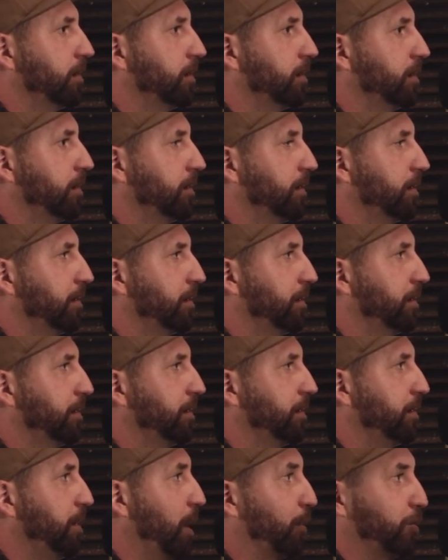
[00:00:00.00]
an eye?
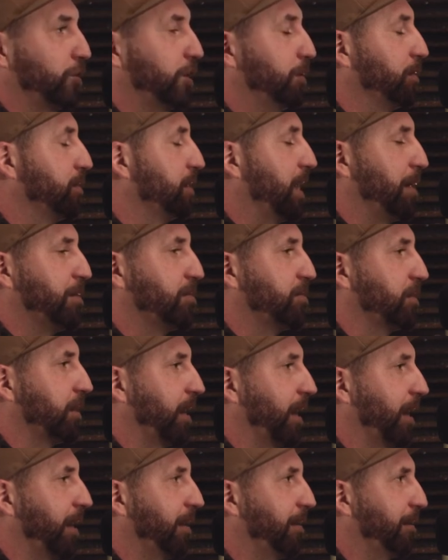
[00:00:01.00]
No, she was not missing
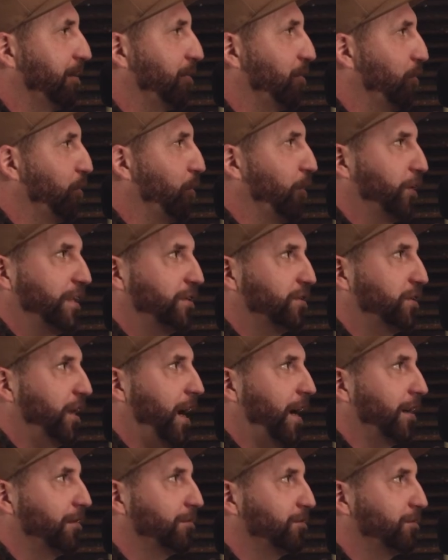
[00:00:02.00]
okay. eye, or at least
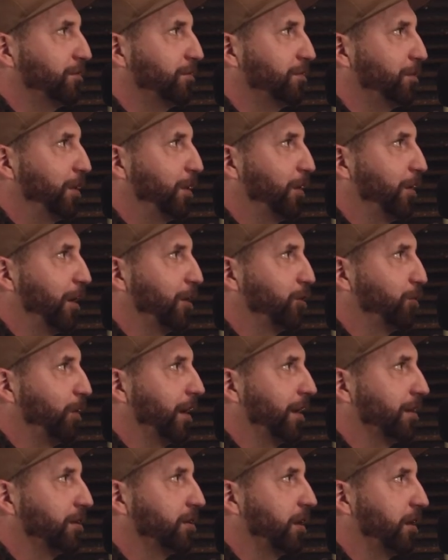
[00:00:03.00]
yet. We were in our
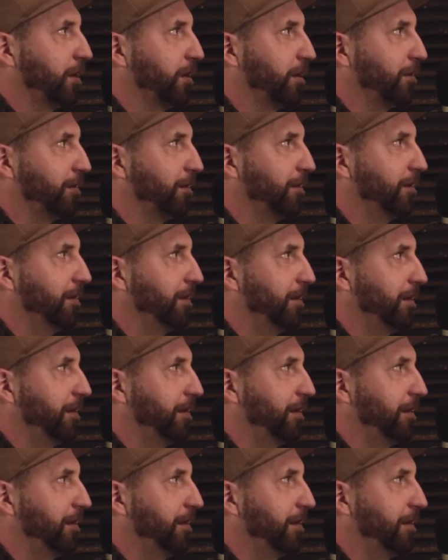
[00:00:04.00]
20s, so